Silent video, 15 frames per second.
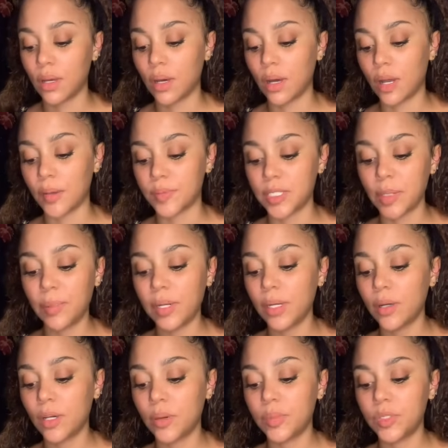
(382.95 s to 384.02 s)
Um, somebody
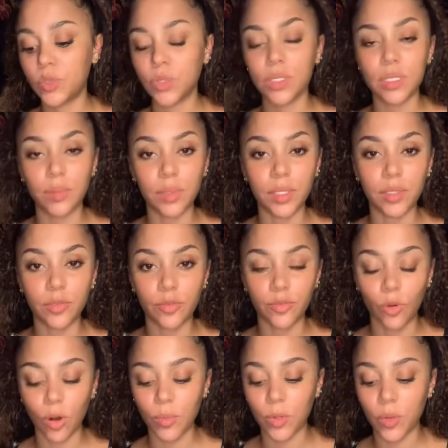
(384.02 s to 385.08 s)
here could be doing something in a
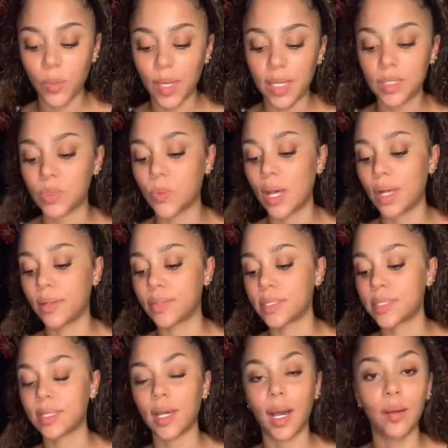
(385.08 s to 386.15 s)
formal way as well. This
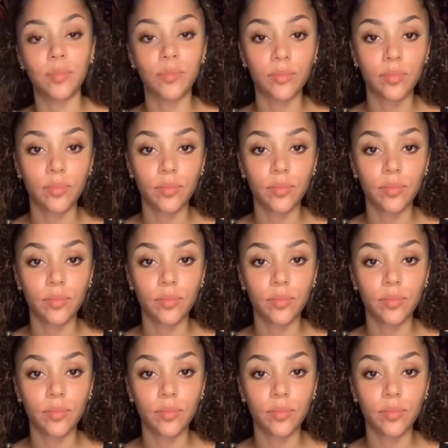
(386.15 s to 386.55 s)
is like, I'm